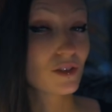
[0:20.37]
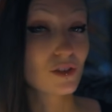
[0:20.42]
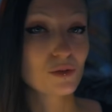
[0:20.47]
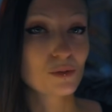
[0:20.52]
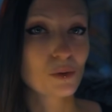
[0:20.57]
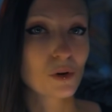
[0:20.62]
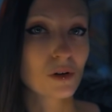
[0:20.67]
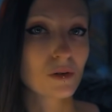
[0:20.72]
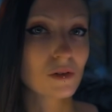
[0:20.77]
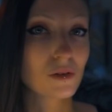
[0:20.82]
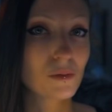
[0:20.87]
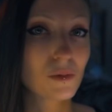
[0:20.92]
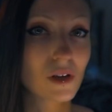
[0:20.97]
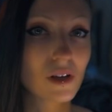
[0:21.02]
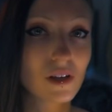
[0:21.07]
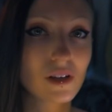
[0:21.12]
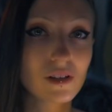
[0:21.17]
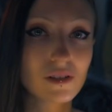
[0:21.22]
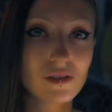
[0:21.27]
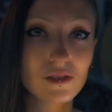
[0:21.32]
is probably
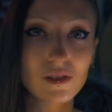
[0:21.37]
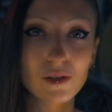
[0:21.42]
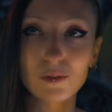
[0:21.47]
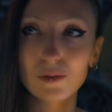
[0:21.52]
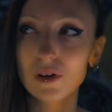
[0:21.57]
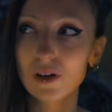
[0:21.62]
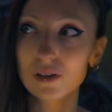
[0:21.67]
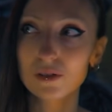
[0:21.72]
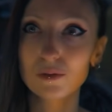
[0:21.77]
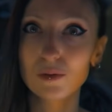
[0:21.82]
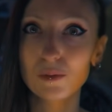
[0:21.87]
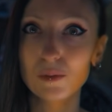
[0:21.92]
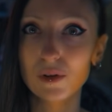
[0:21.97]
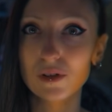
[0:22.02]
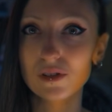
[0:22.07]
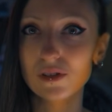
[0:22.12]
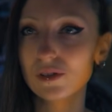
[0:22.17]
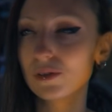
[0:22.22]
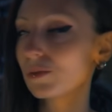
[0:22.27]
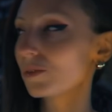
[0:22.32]
making some kind of a
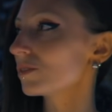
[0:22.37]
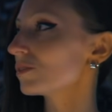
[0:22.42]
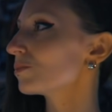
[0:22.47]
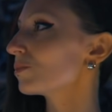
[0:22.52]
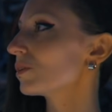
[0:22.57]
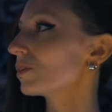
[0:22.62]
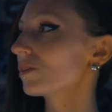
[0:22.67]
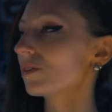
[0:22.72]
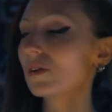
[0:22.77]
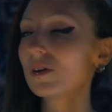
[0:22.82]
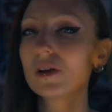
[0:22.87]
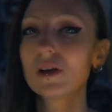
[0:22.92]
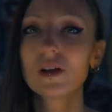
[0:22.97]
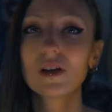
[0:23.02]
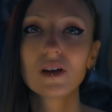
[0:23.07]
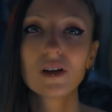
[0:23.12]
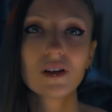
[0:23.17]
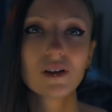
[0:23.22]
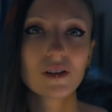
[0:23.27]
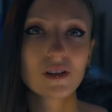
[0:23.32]
buzzing noise, but
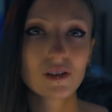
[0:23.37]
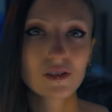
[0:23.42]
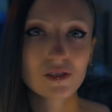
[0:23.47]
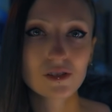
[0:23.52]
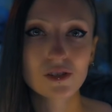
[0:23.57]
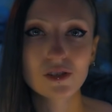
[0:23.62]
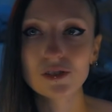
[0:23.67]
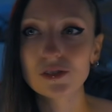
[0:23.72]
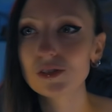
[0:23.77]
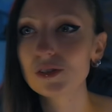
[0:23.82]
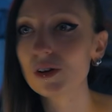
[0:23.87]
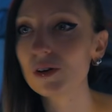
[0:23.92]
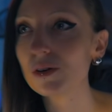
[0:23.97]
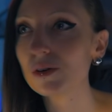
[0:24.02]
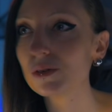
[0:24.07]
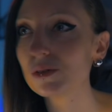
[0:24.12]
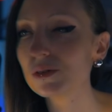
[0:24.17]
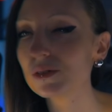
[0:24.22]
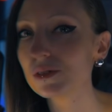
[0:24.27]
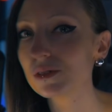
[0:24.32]
let's just
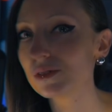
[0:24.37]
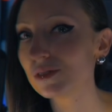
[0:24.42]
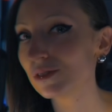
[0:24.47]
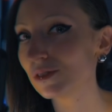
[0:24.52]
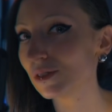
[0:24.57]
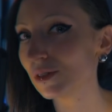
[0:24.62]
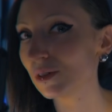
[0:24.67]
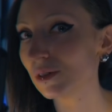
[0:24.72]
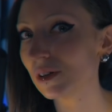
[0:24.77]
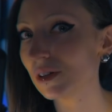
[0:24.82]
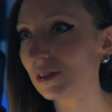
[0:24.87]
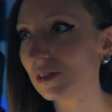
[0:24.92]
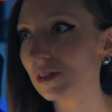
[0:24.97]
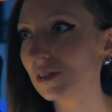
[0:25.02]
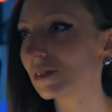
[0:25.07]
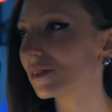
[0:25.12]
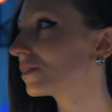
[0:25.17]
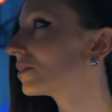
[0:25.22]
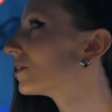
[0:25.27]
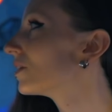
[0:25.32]
go do it.
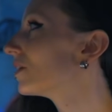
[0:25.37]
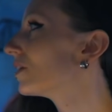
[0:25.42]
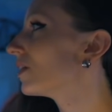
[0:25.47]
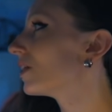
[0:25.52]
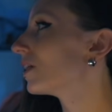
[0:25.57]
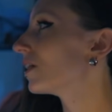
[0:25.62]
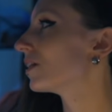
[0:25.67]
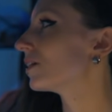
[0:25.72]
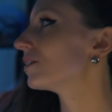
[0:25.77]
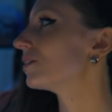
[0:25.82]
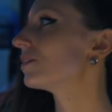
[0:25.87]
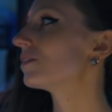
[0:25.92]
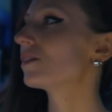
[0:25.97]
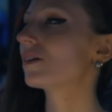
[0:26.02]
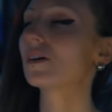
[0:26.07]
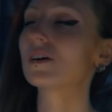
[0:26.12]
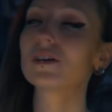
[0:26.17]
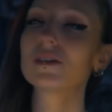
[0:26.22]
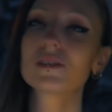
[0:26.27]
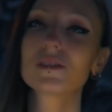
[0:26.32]
And
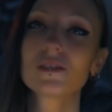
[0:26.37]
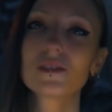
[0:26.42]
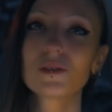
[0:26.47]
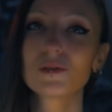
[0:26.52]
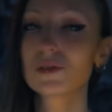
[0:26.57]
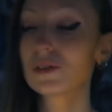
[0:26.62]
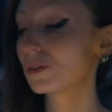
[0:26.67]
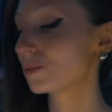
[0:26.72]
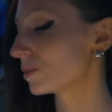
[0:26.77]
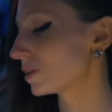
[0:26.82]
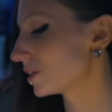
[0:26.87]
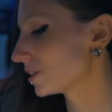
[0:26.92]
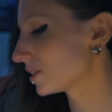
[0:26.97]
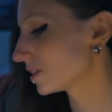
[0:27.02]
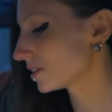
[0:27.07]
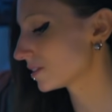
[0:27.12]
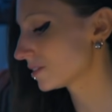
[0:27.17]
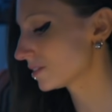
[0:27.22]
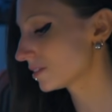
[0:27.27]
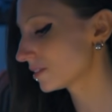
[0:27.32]
I'm gonna read
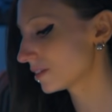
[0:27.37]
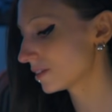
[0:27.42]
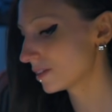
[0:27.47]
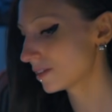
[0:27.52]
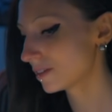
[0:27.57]
this.